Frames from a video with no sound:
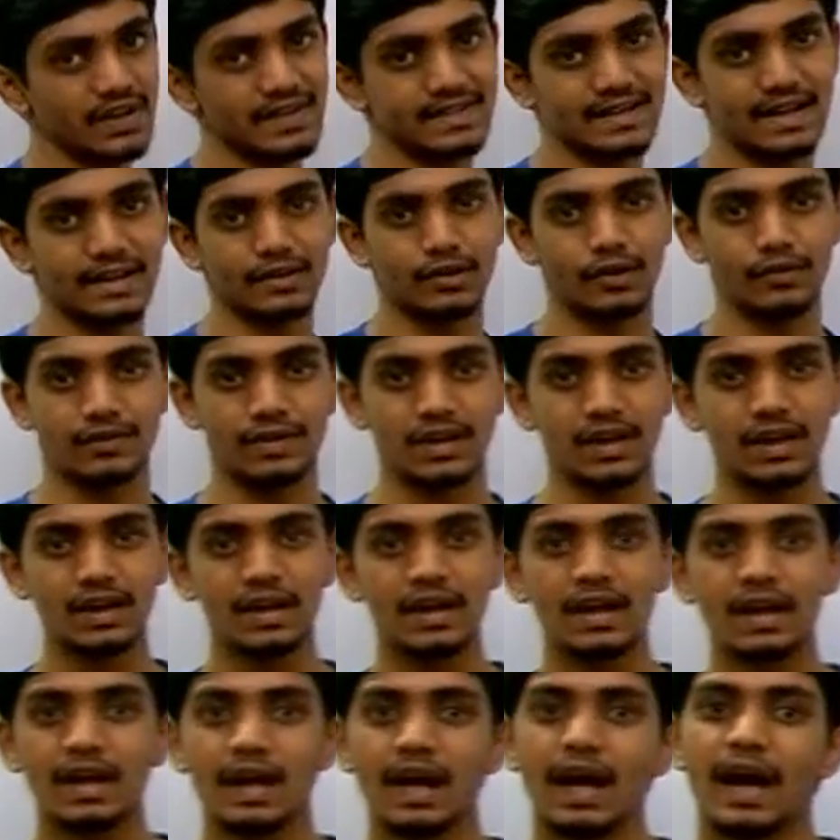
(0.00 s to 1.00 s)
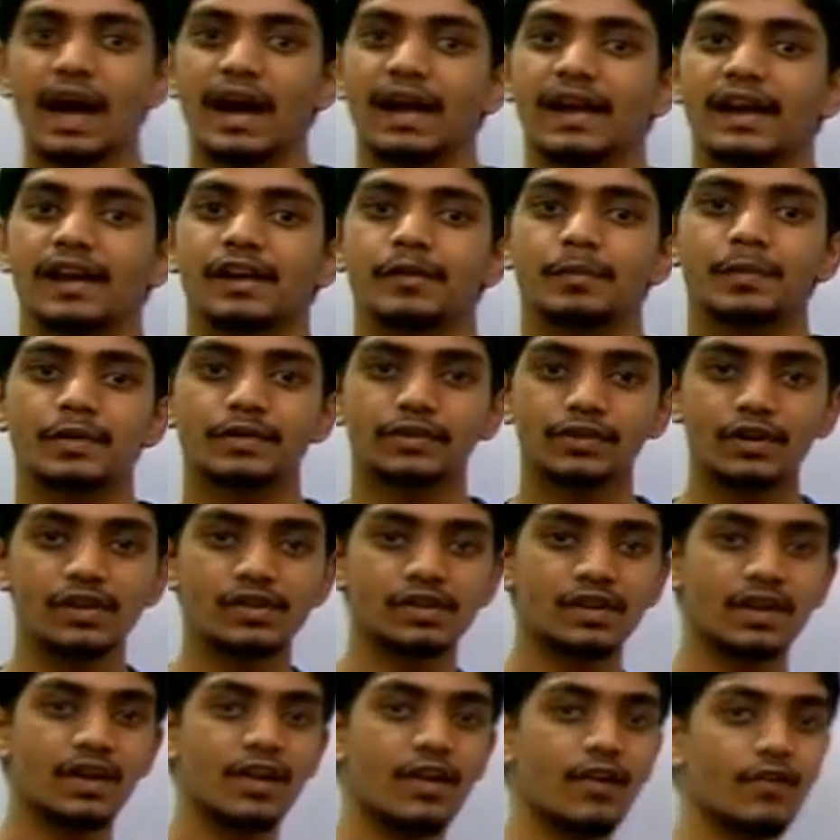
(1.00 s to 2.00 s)
as that of the halide, because
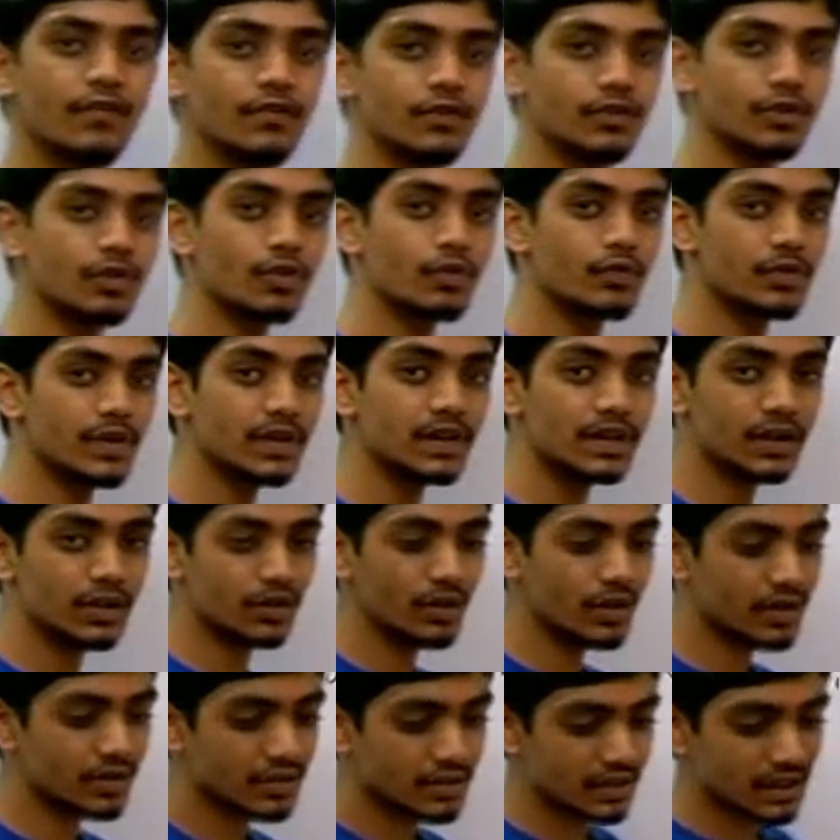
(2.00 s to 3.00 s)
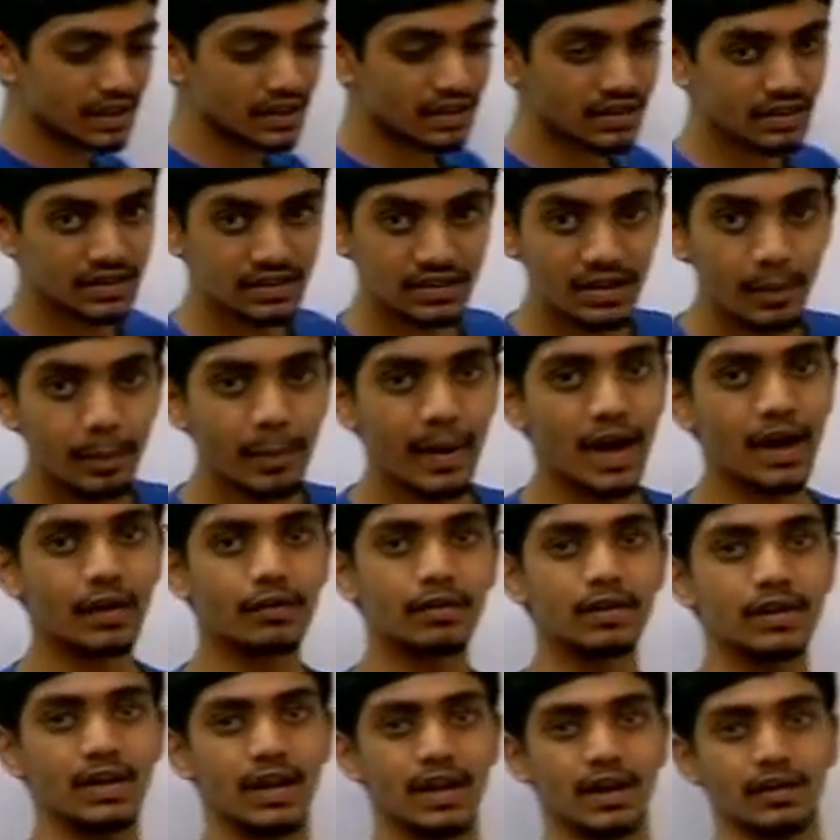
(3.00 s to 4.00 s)
we cannot think in the
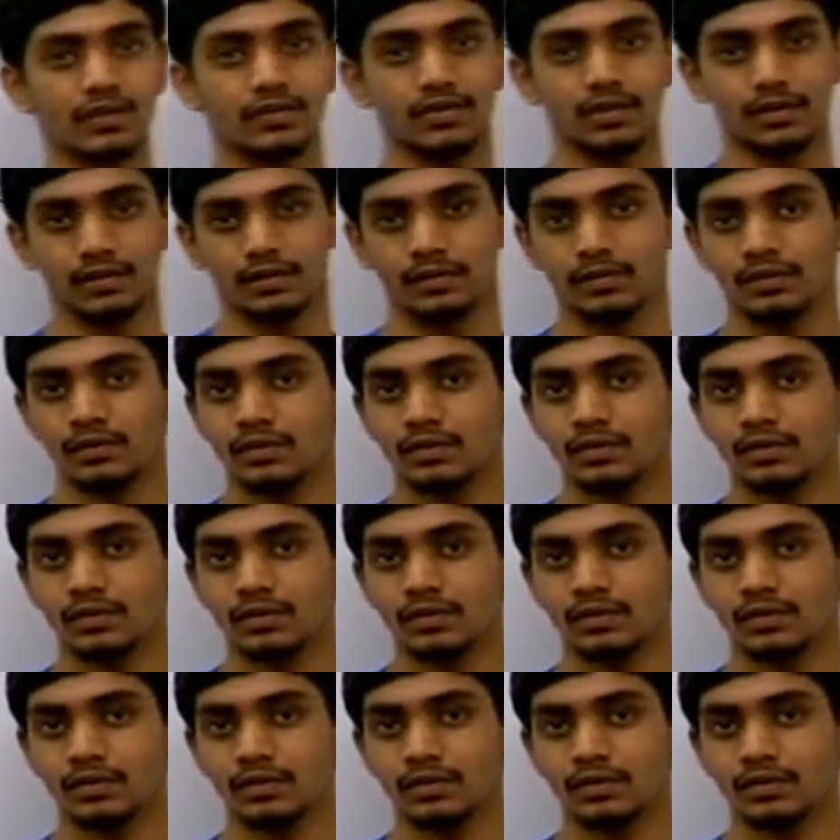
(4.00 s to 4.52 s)
backward direction.